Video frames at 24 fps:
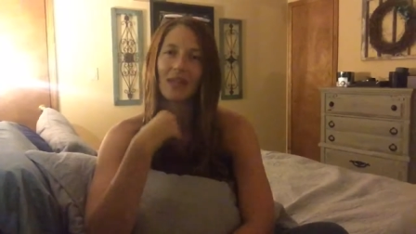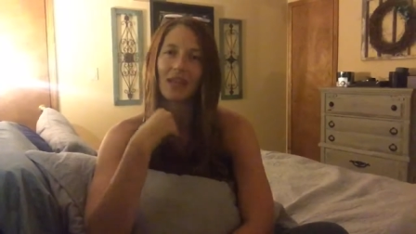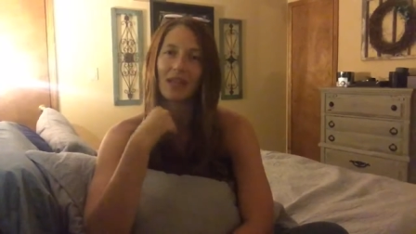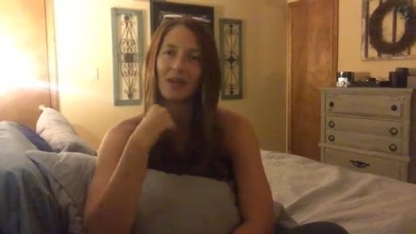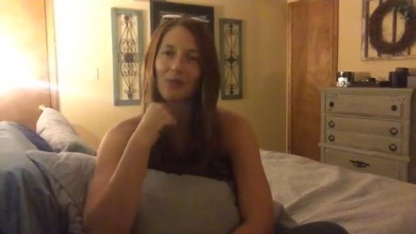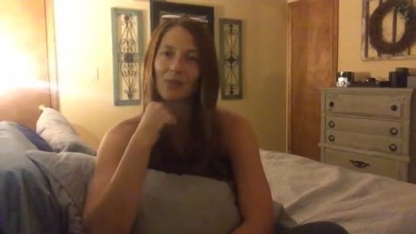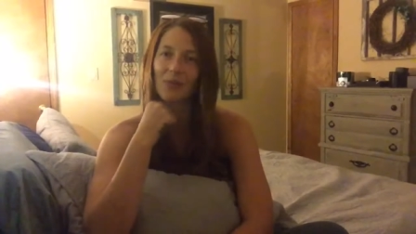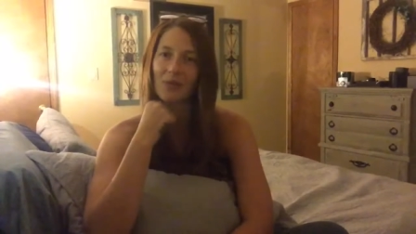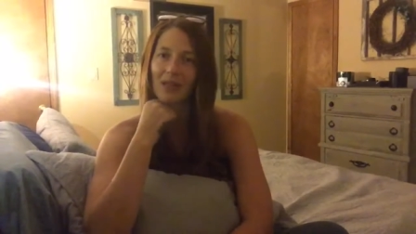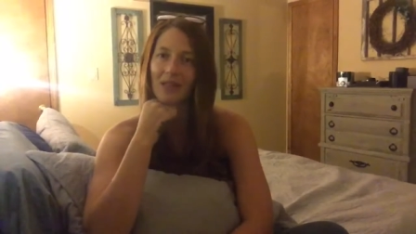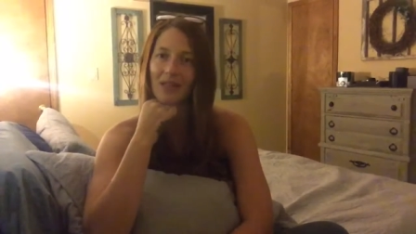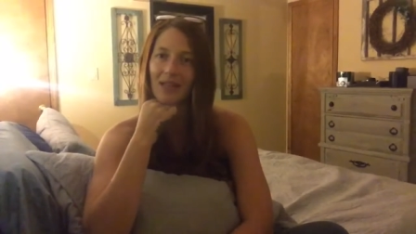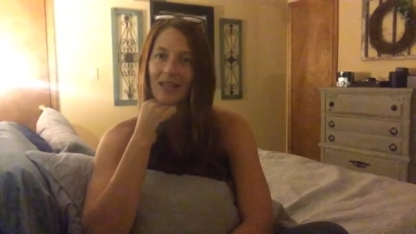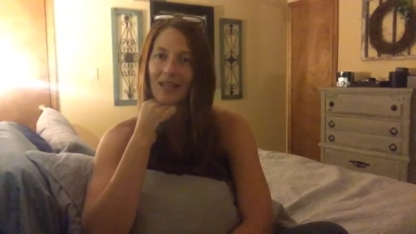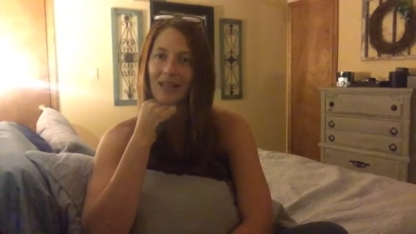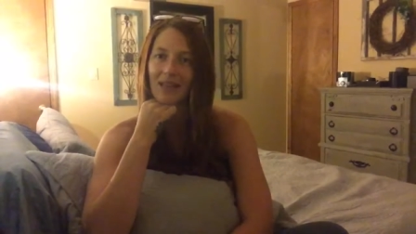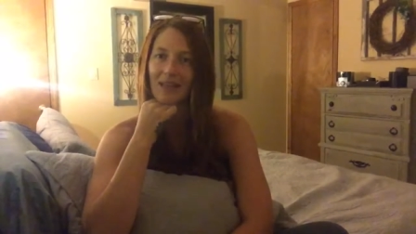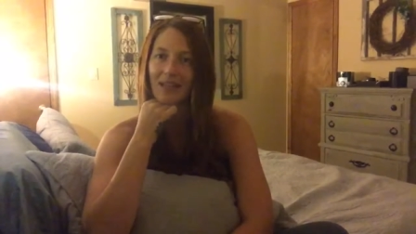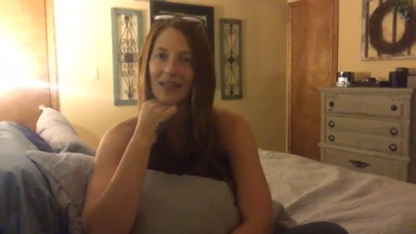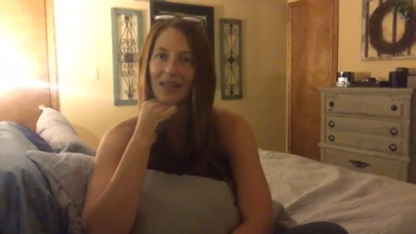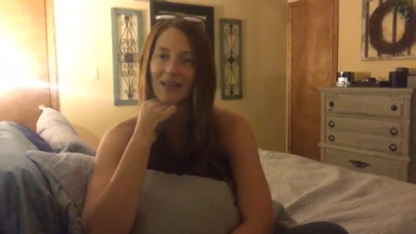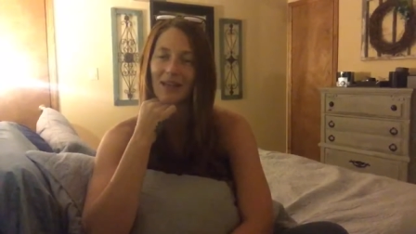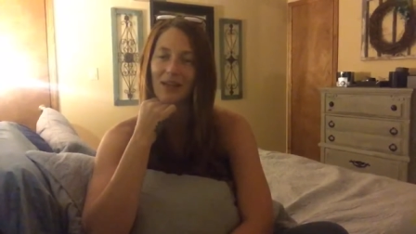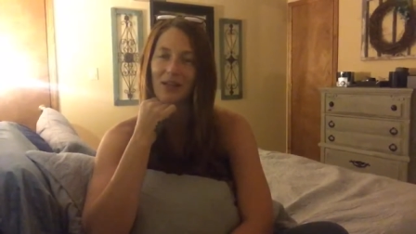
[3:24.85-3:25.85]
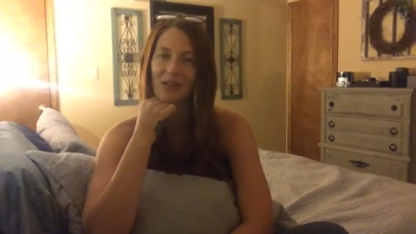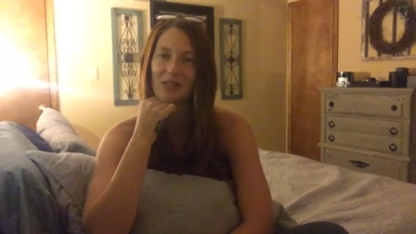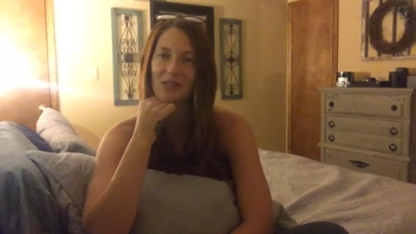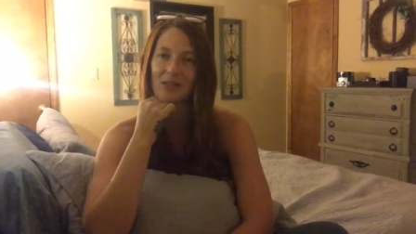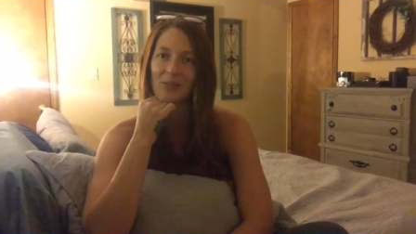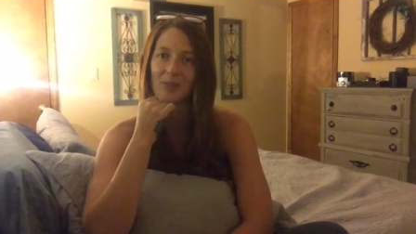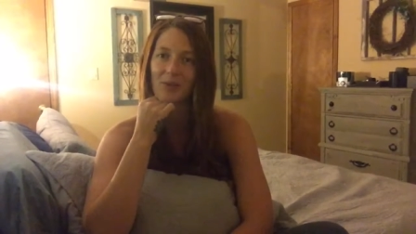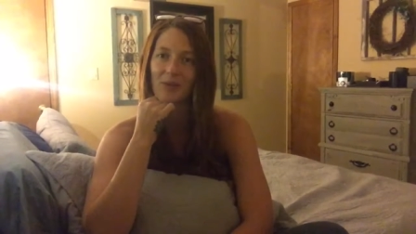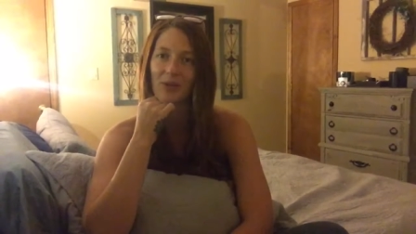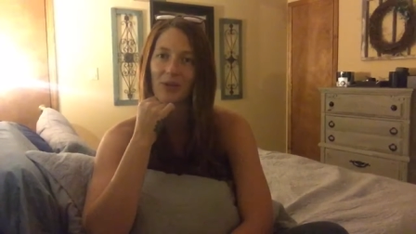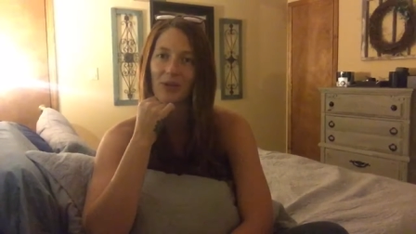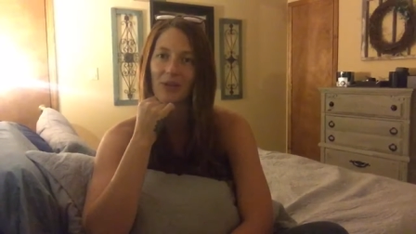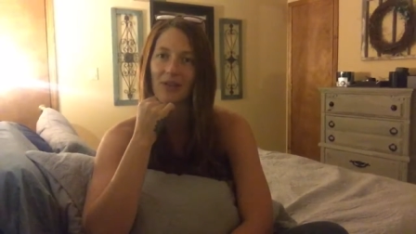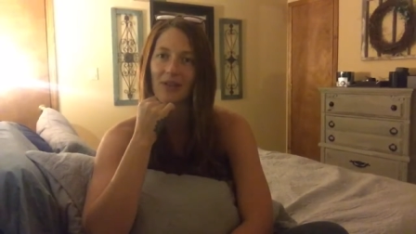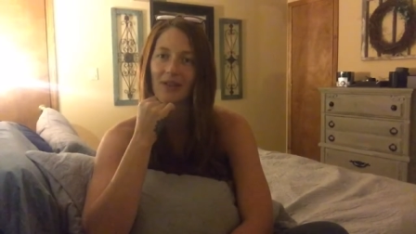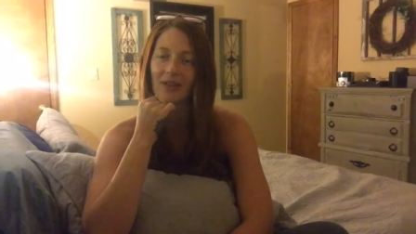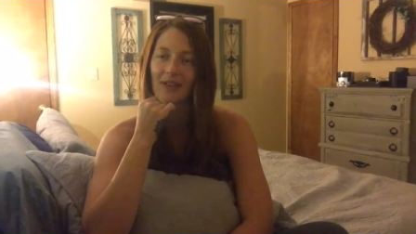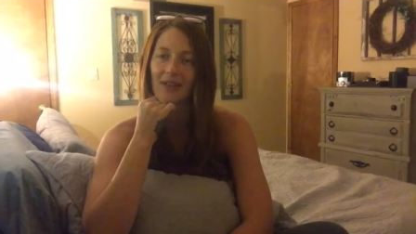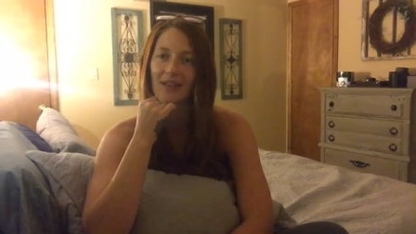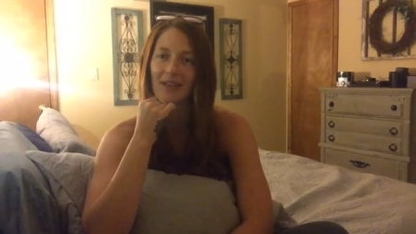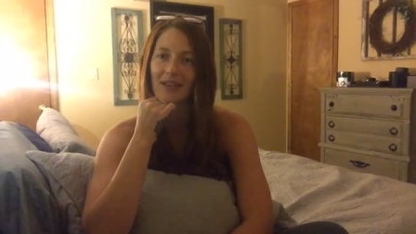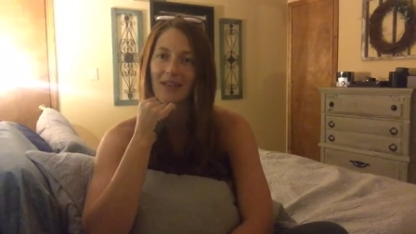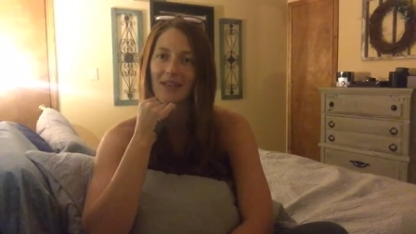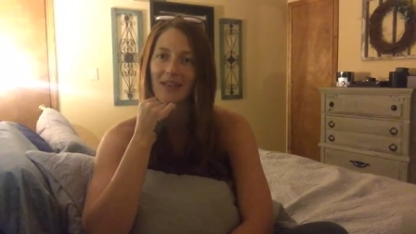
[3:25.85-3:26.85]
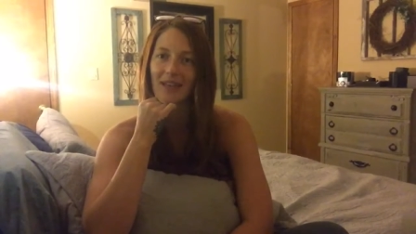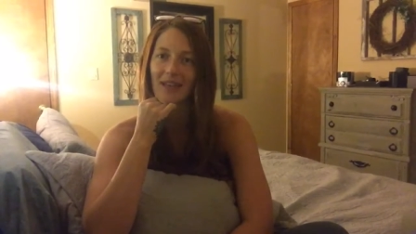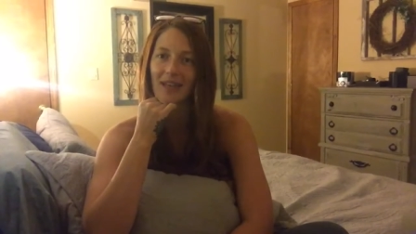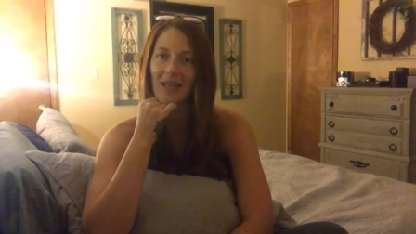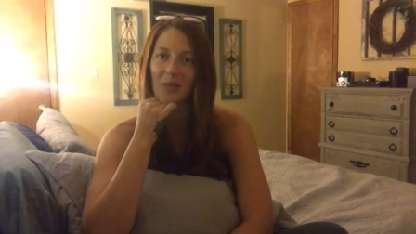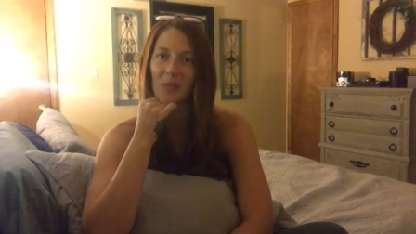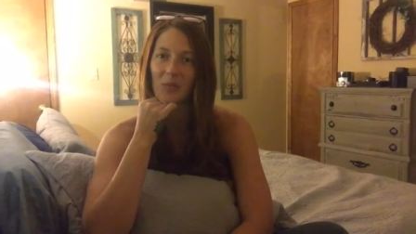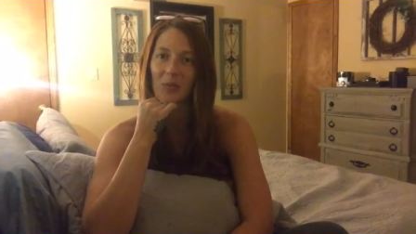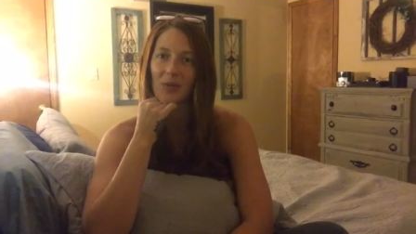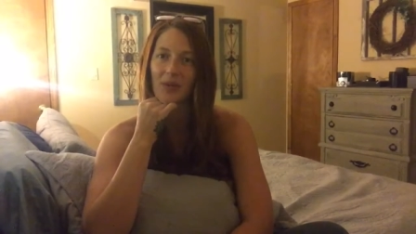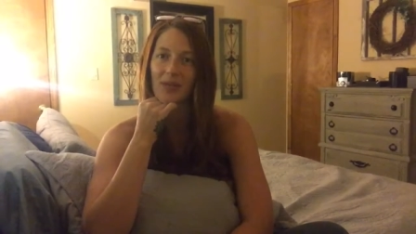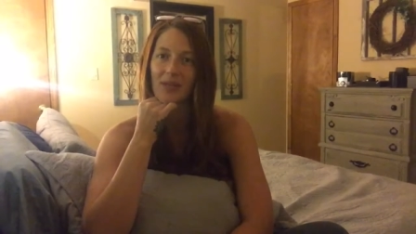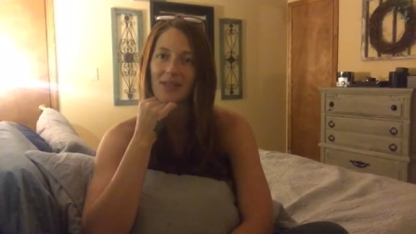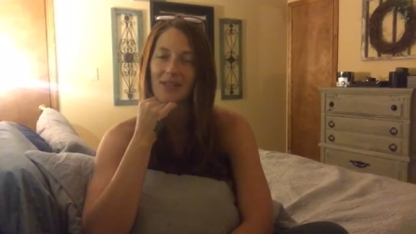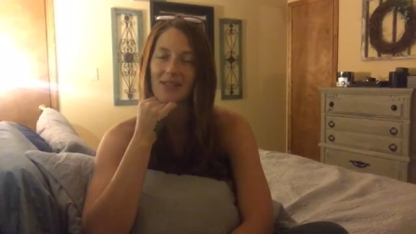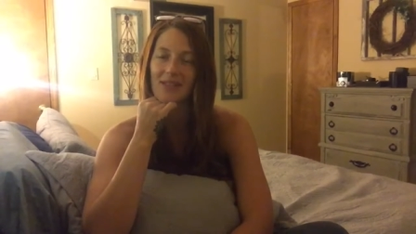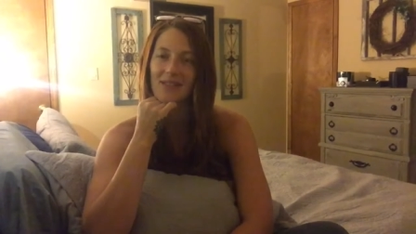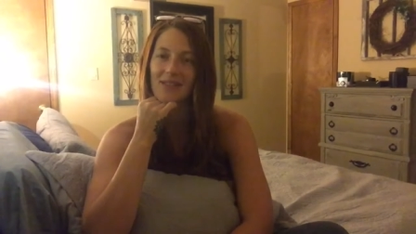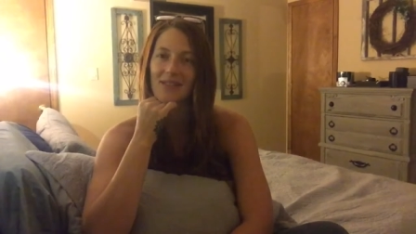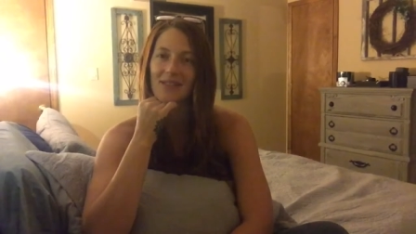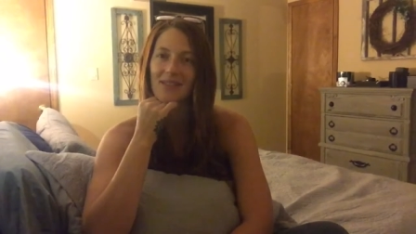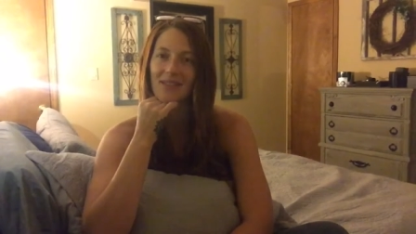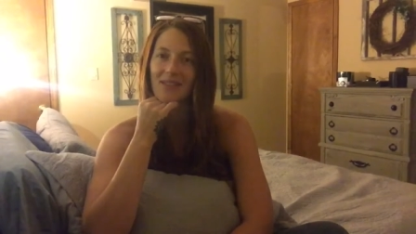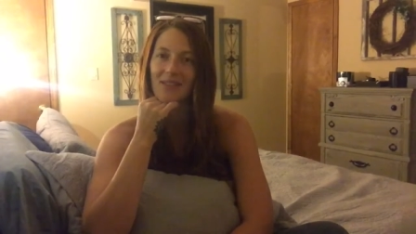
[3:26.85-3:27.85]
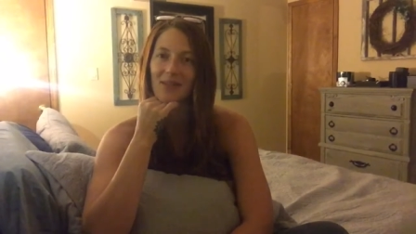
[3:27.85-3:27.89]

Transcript: I really like that Brené's book kind of brings